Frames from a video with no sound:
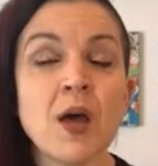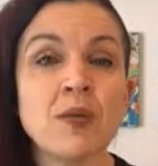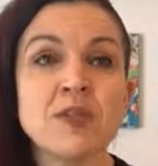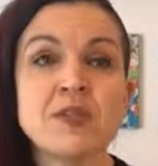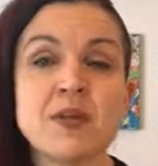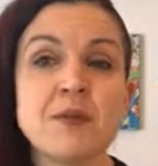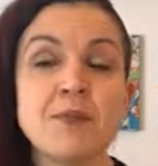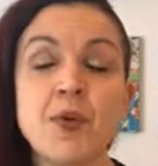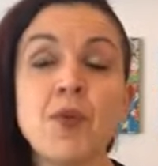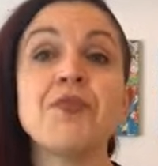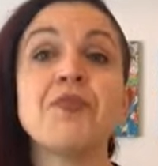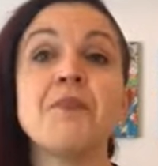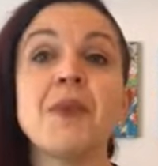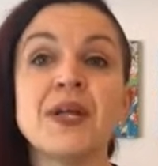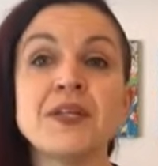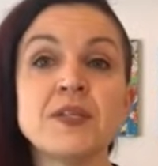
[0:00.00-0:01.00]
I would say,
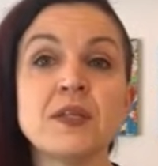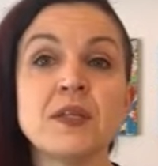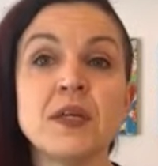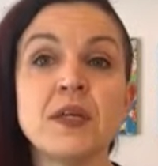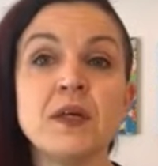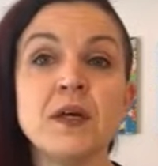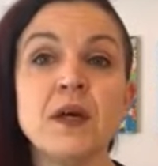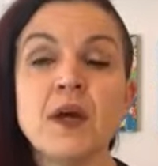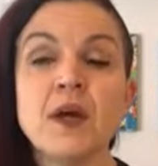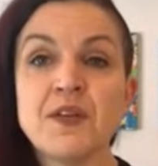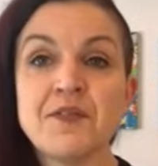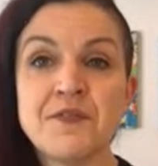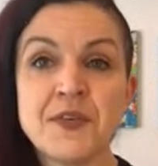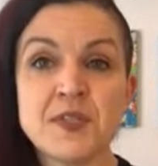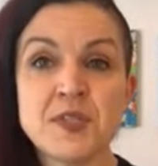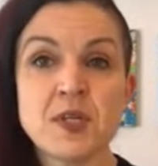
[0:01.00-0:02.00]
both mentally
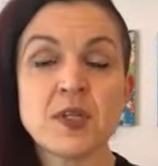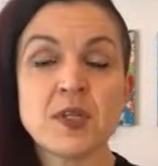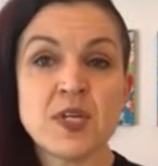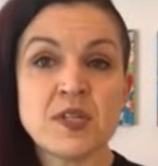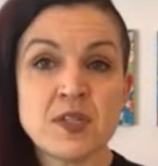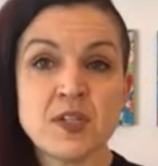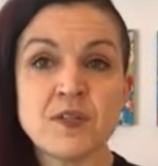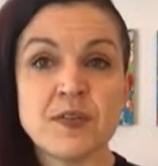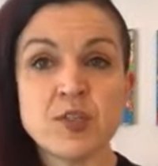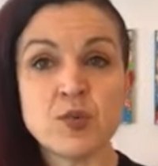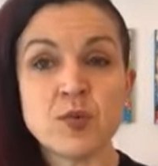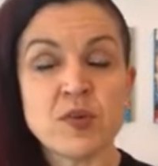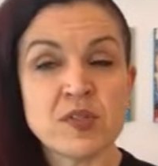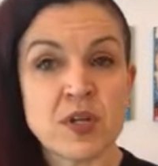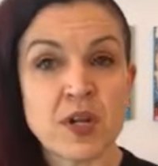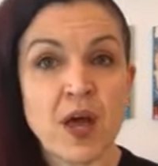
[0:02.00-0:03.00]
and physically as
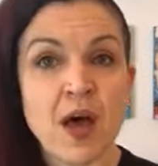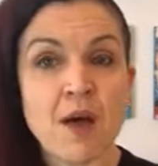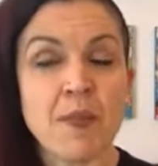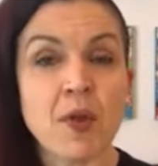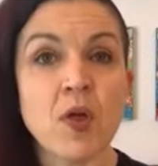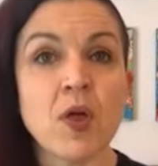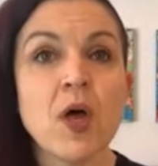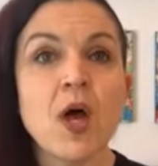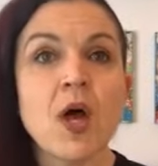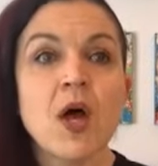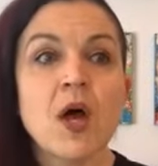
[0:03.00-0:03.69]
individuals and a couple.